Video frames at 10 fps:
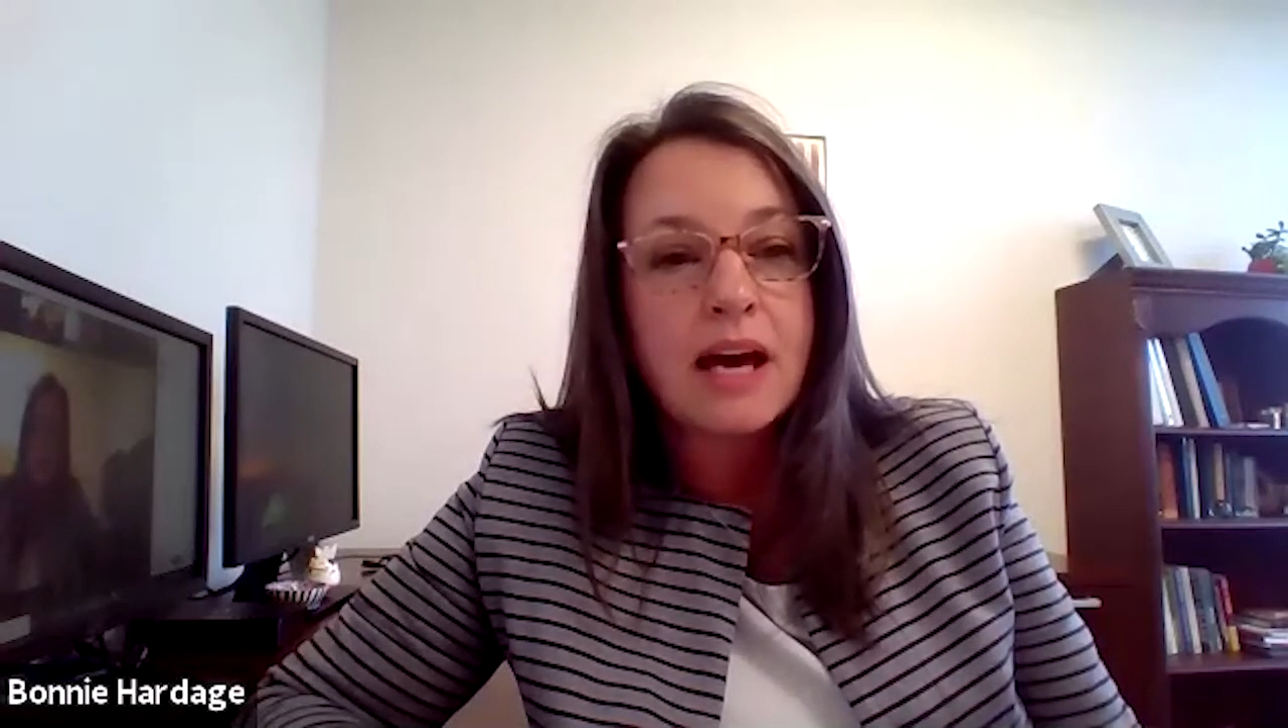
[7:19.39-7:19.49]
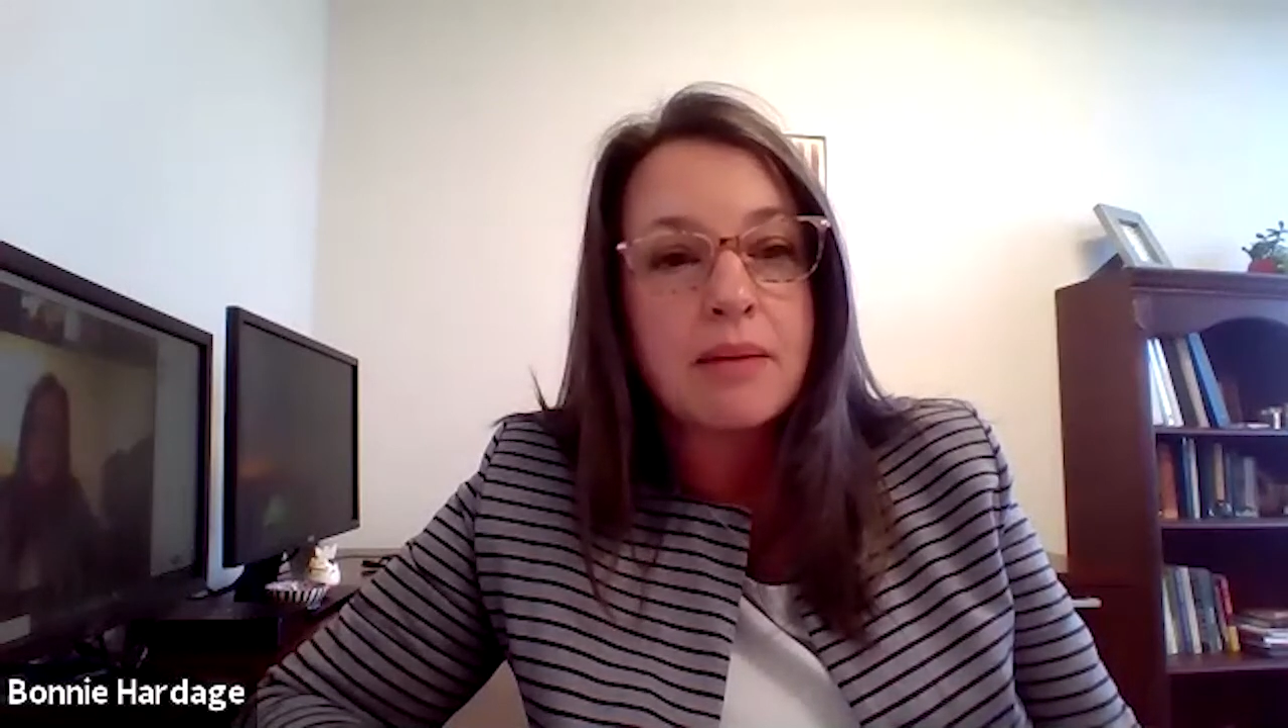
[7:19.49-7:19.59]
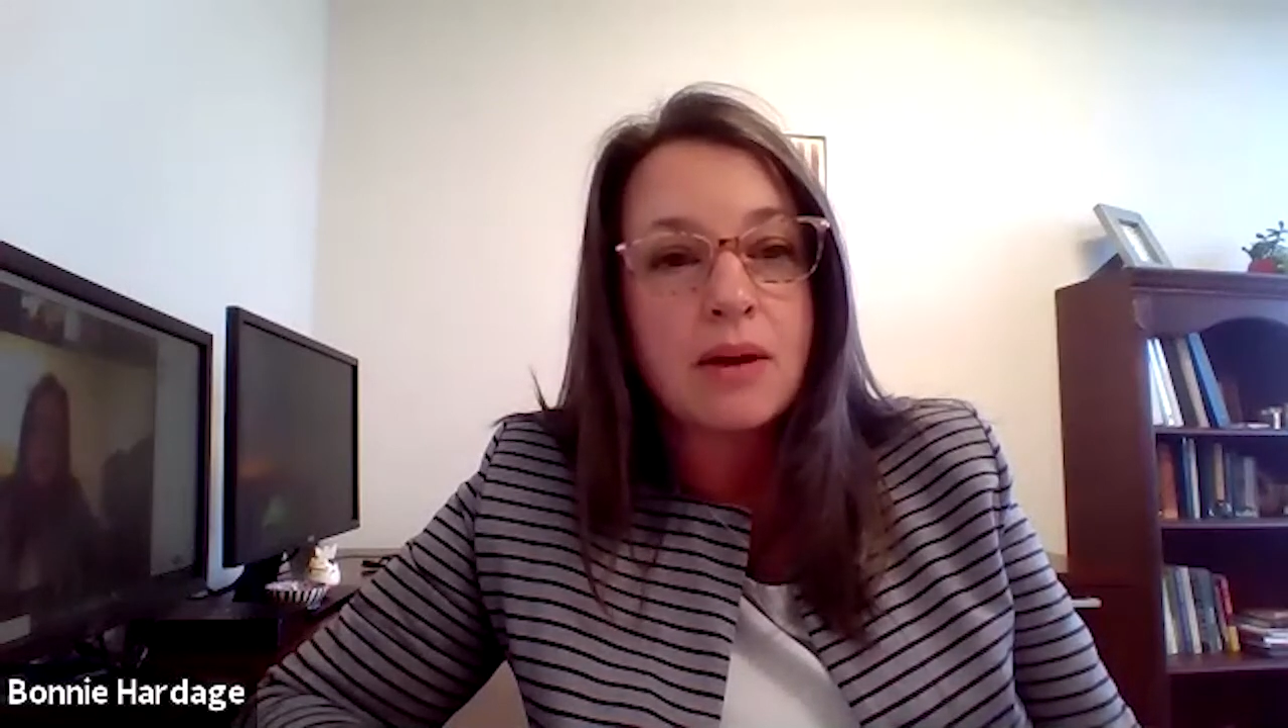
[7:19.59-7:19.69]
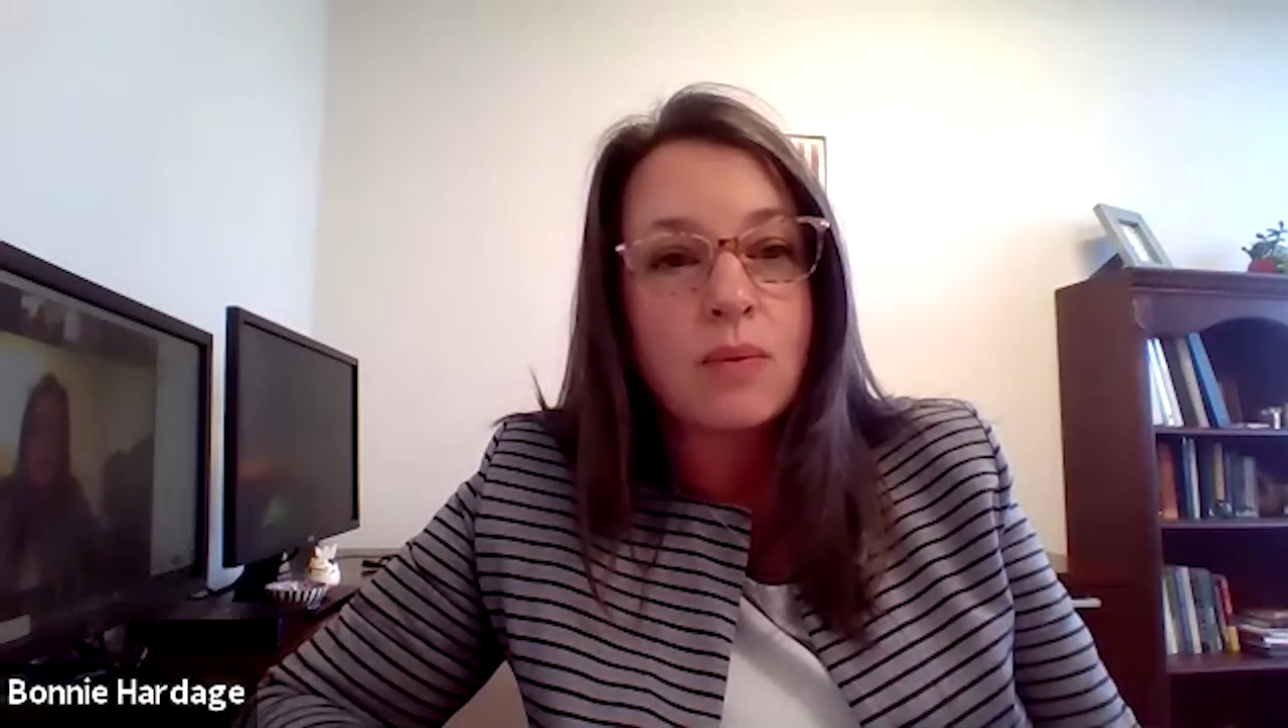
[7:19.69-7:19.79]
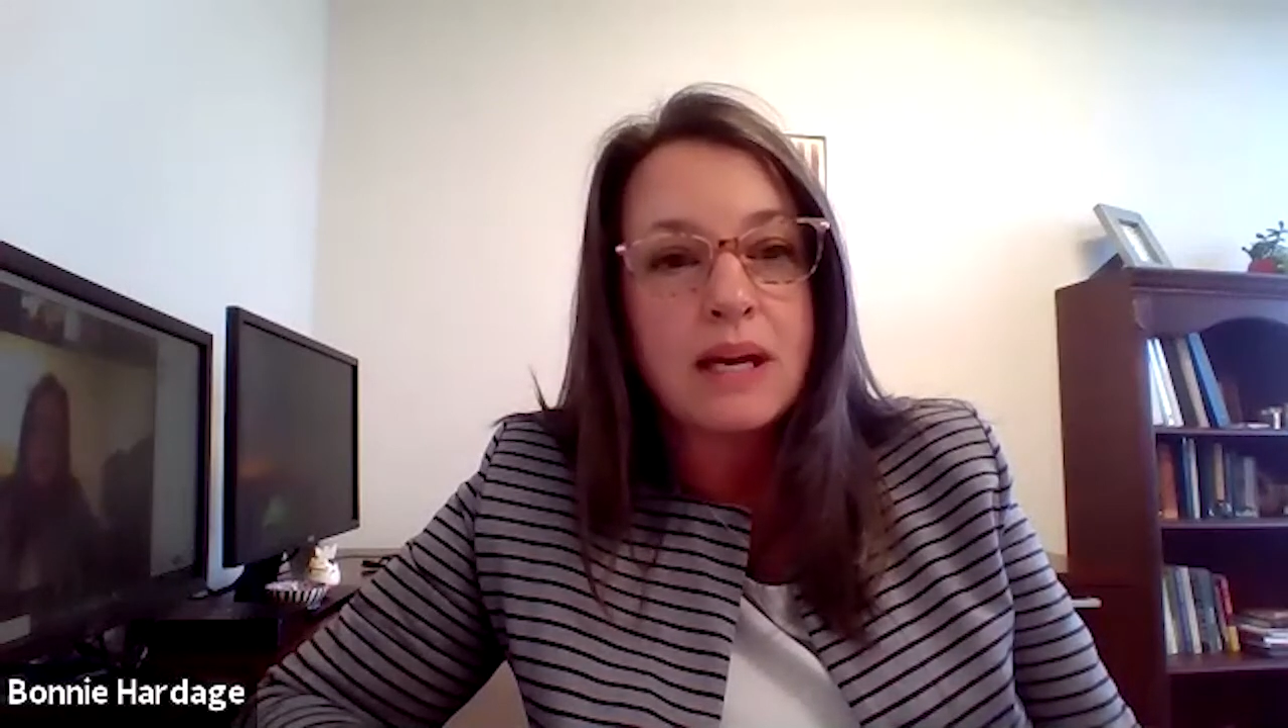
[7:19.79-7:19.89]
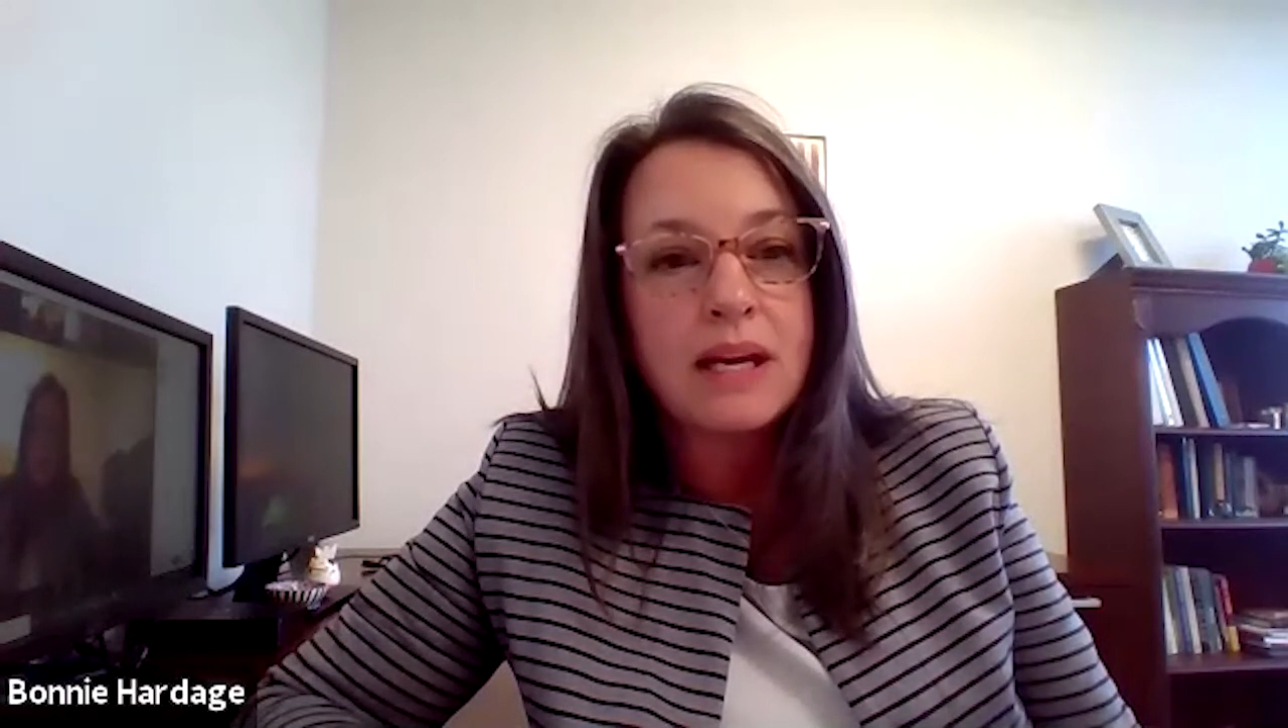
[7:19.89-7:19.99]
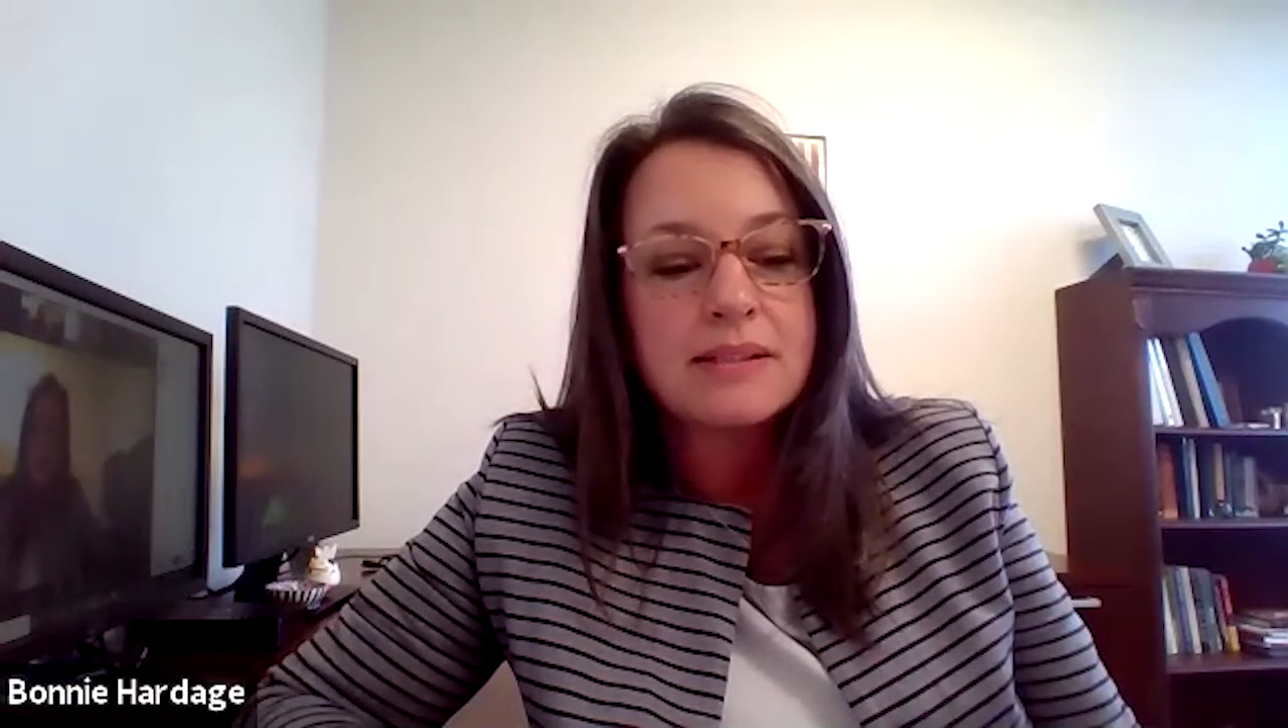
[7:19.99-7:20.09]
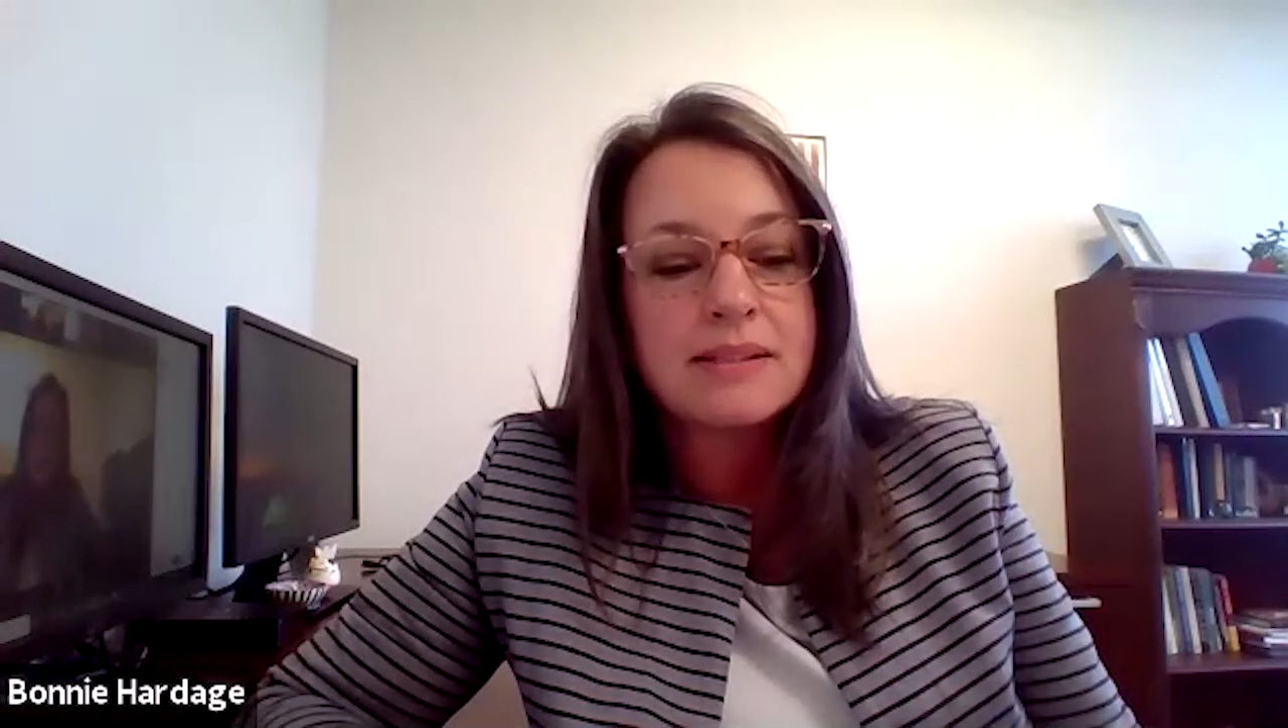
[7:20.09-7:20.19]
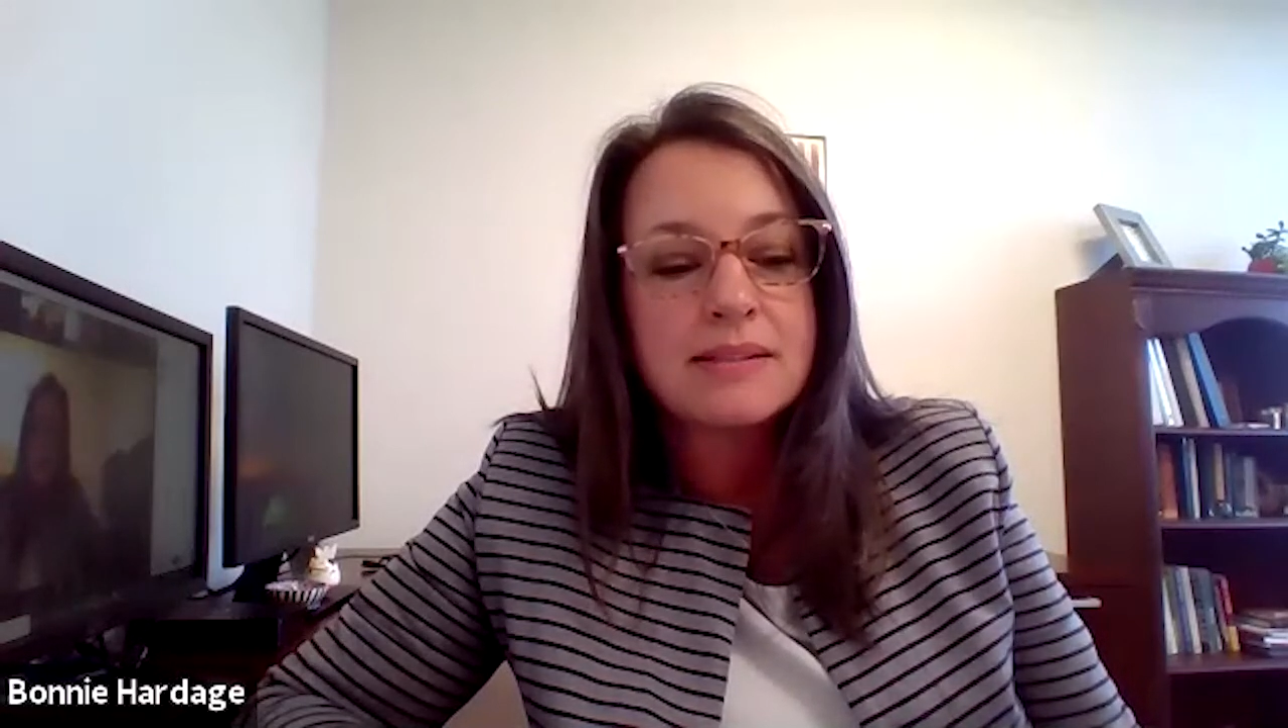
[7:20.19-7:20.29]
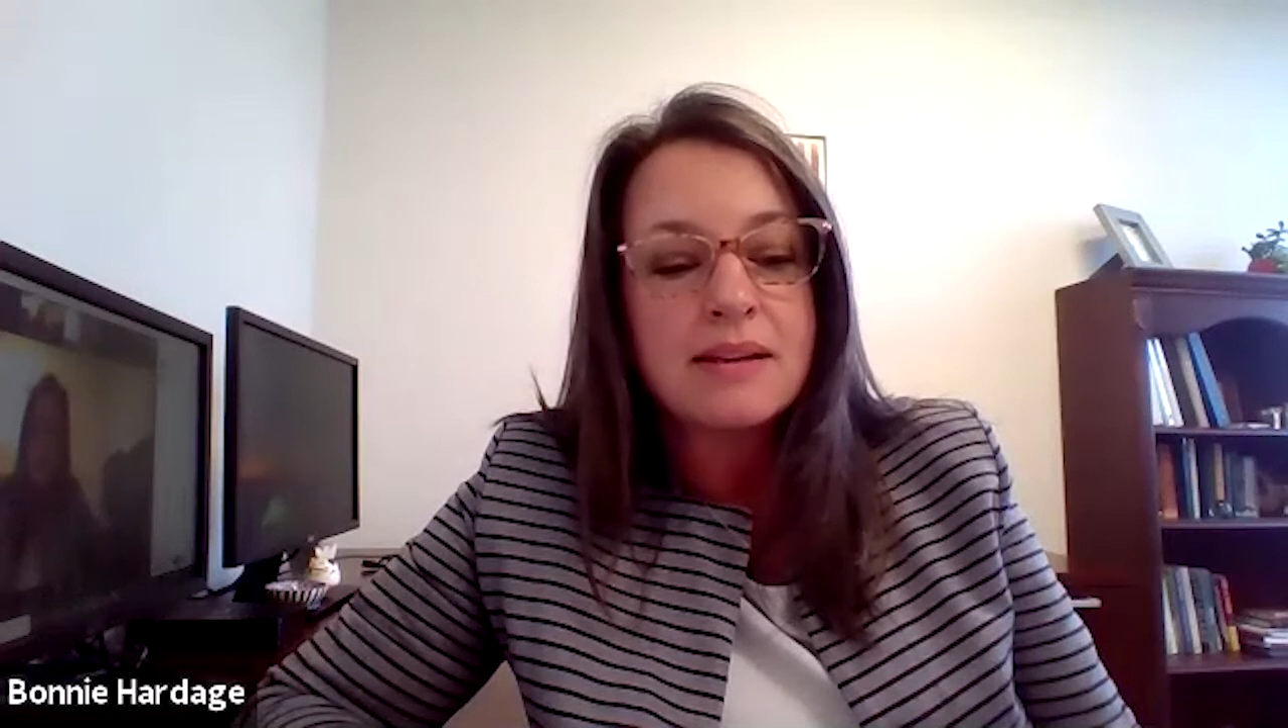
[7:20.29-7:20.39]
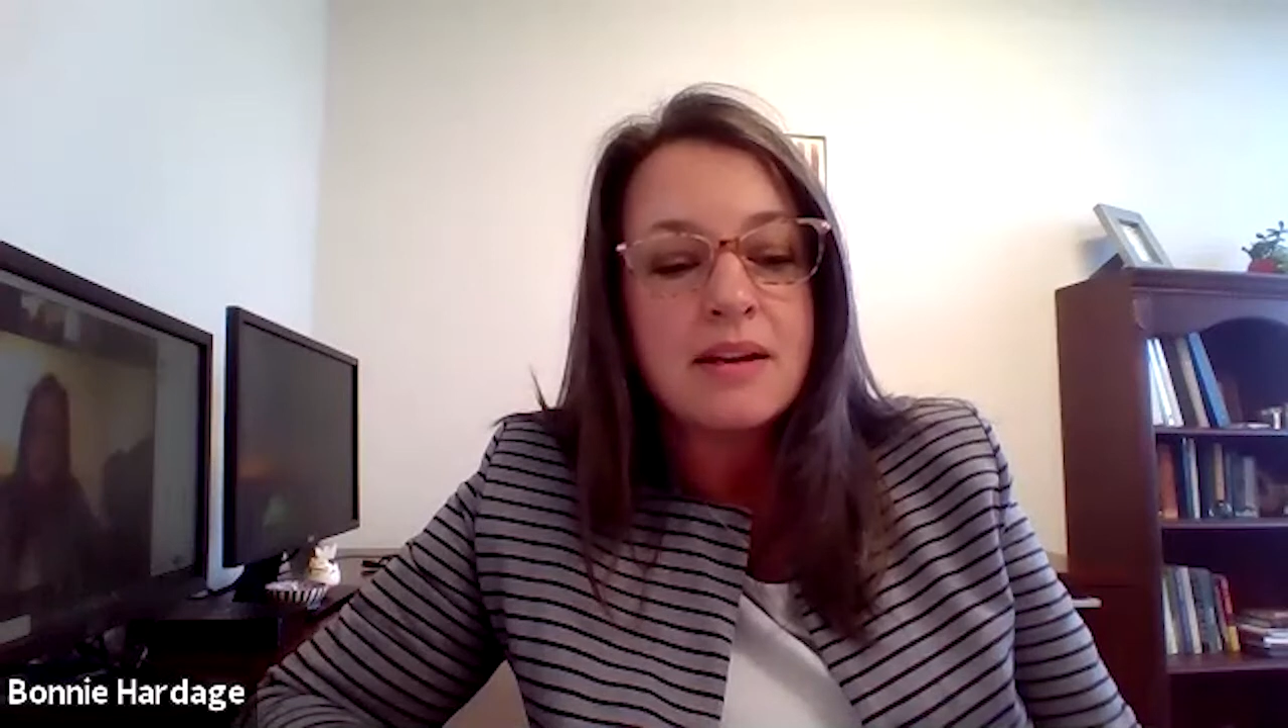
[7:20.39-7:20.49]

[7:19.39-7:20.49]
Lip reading: coming weeks.